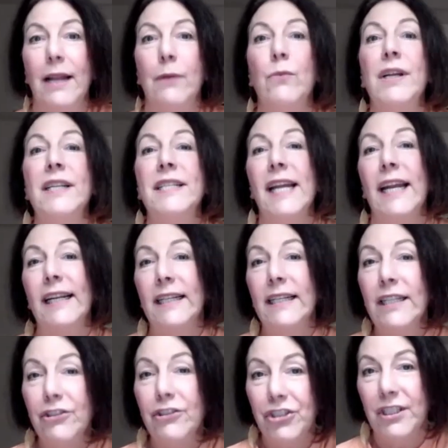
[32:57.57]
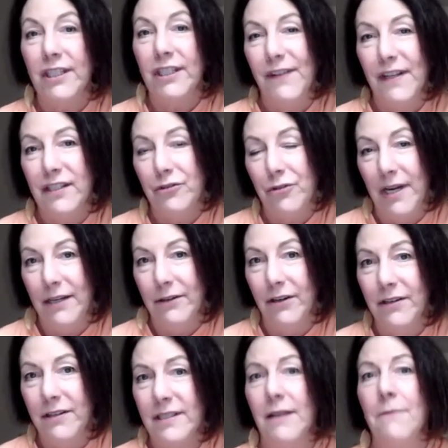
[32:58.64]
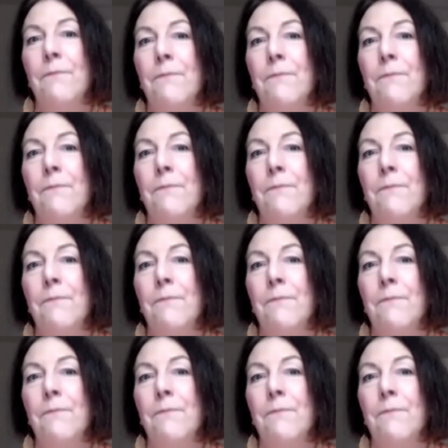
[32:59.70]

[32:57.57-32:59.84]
and we take initiative as trainers